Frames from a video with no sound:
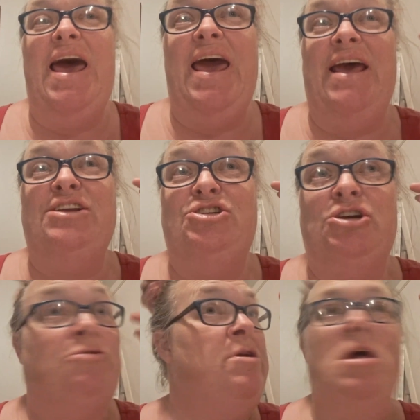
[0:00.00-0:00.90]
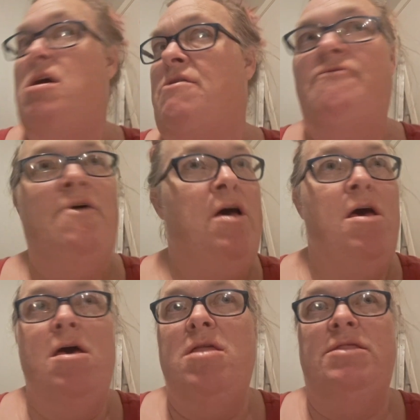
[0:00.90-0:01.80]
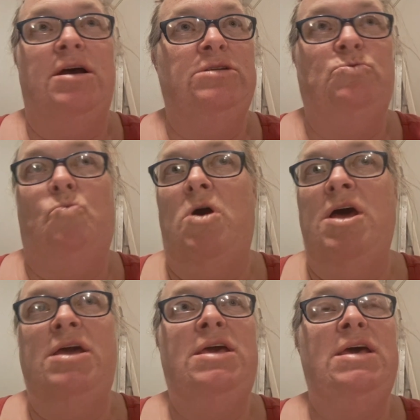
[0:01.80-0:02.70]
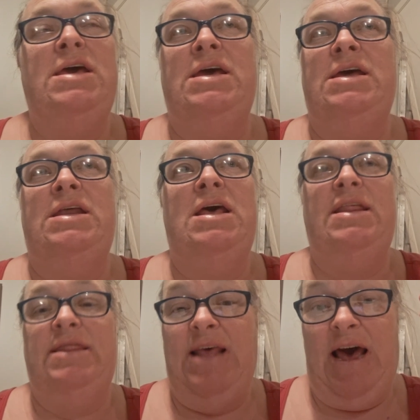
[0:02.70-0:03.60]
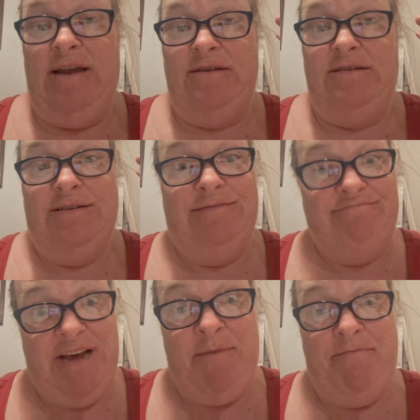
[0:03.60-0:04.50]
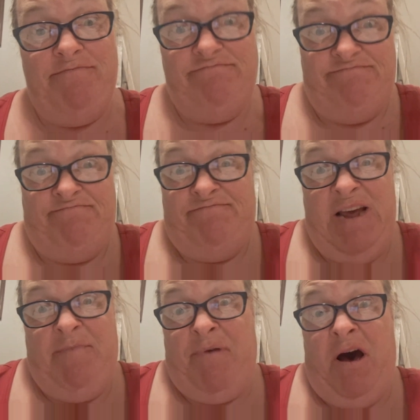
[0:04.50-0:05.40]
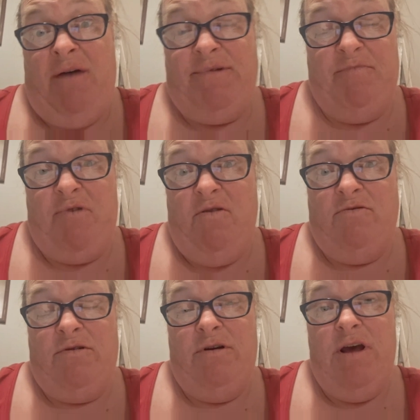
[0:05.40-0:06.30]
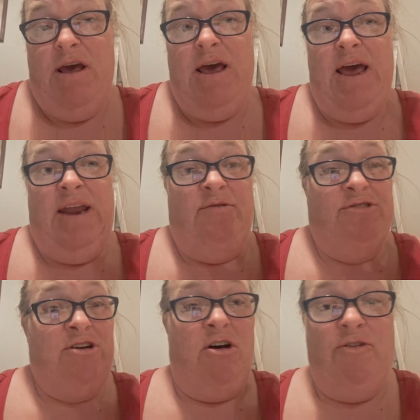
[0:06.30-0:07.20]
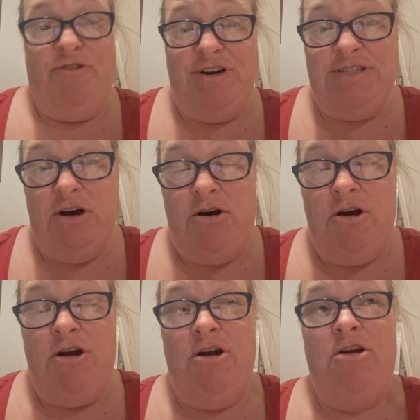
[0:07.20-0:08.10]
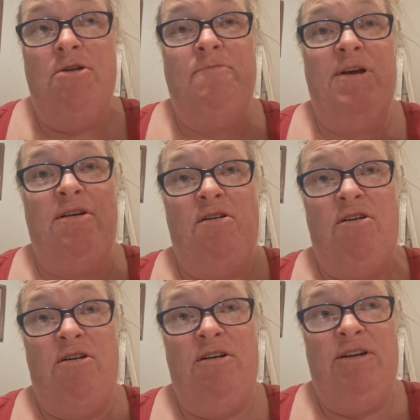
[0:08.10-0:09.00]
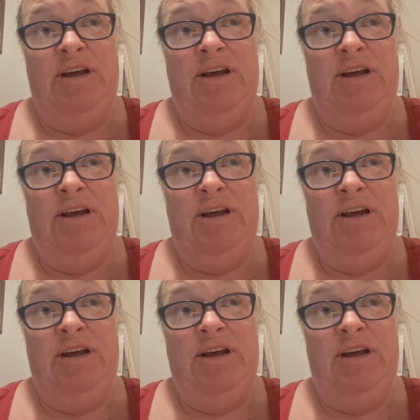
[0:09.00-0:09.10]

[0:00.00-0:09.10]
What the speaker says: And sure enough, there's one kid that it popped, it broke, and it was all over his arm and on.